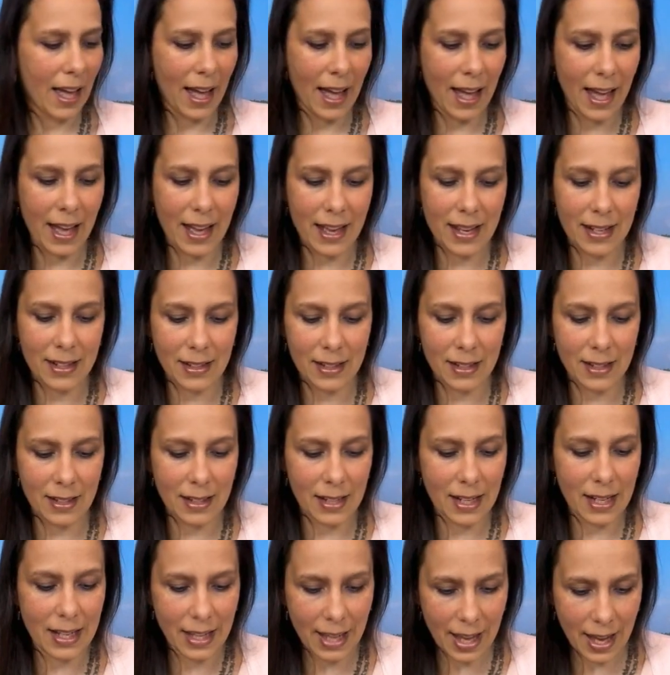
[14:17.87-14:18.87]
And
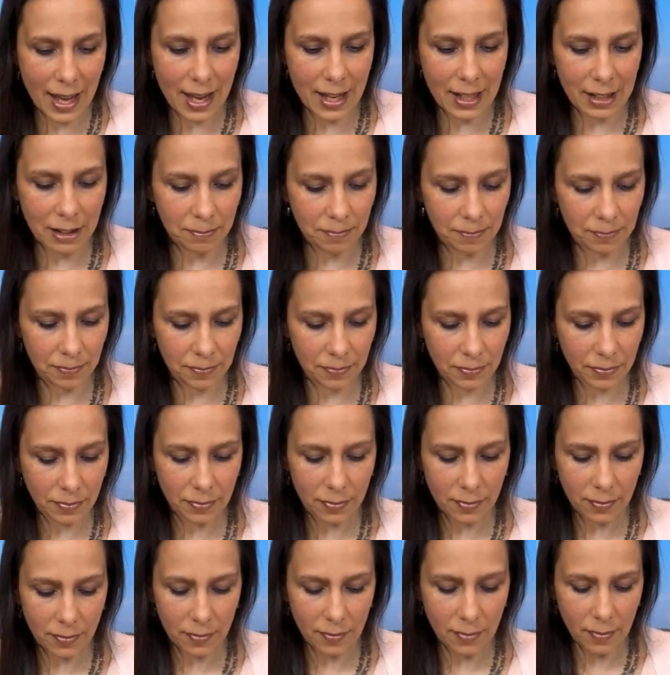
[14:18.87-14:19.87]
again,
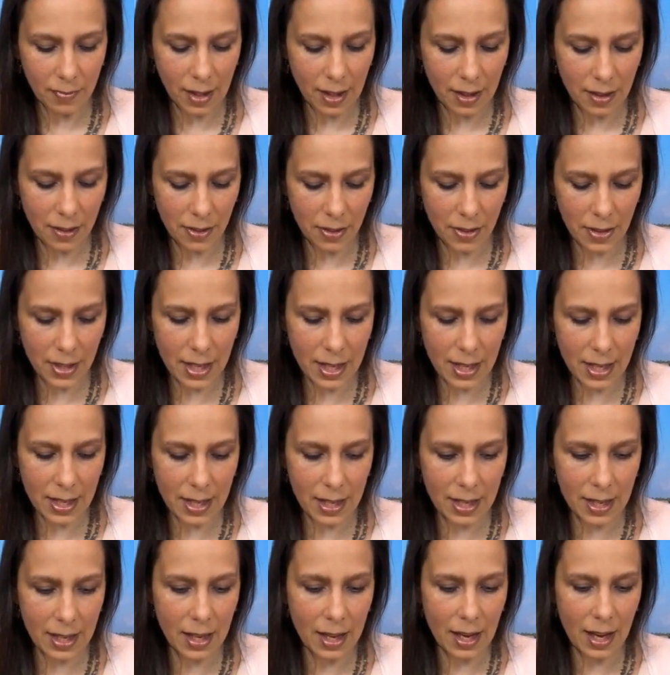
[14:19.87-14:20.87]

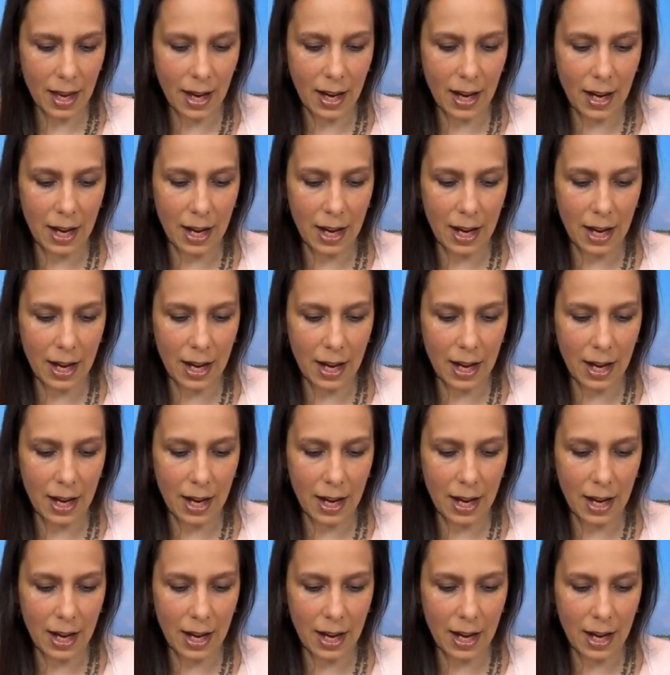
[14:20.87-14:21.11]
the